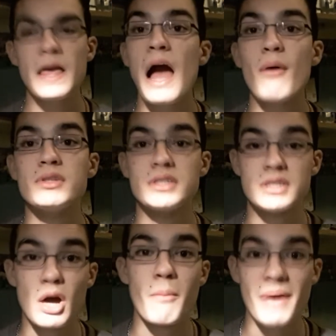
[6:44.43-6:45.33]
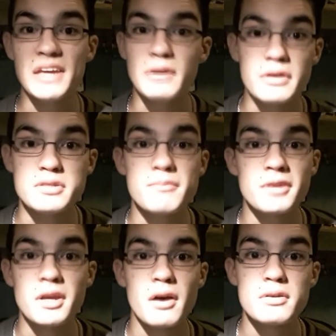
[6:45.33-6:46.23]
I would still make YouTube
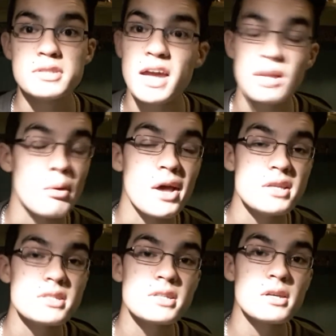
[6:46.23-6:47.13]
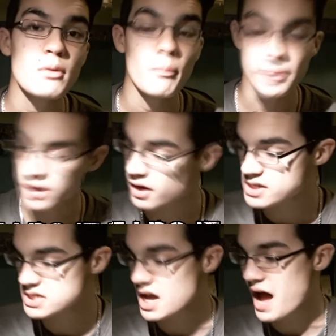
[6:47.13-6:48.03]
videos anyways.
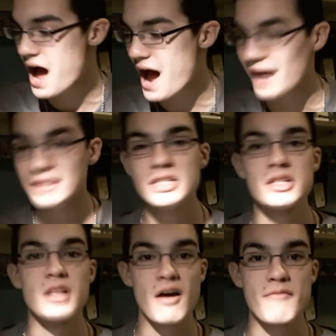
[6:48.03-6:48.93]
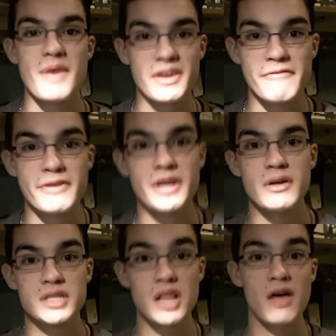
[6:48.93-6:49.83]
Because I just love making
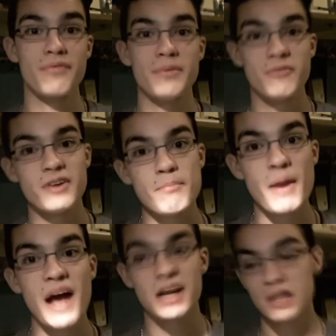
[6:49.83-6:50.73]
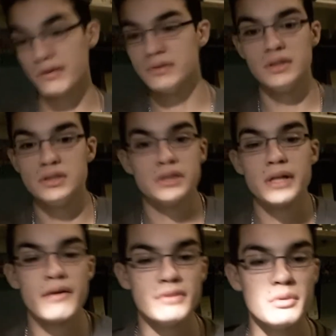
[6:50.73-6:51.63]
videos. I love the feedback. I love just
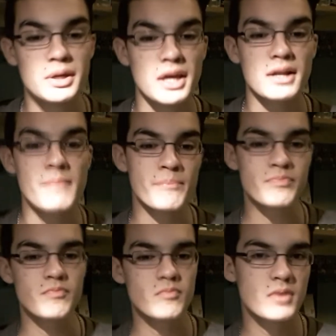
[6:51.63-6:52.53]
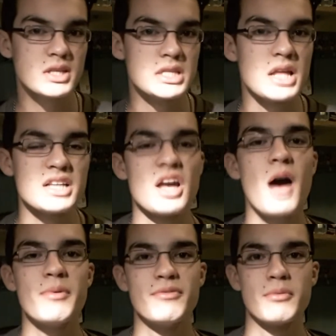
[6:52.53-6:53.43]
love doing it. It's a nice
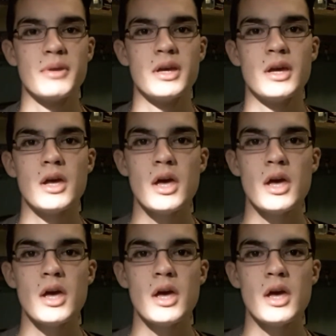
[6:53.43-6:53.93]
hobby for me.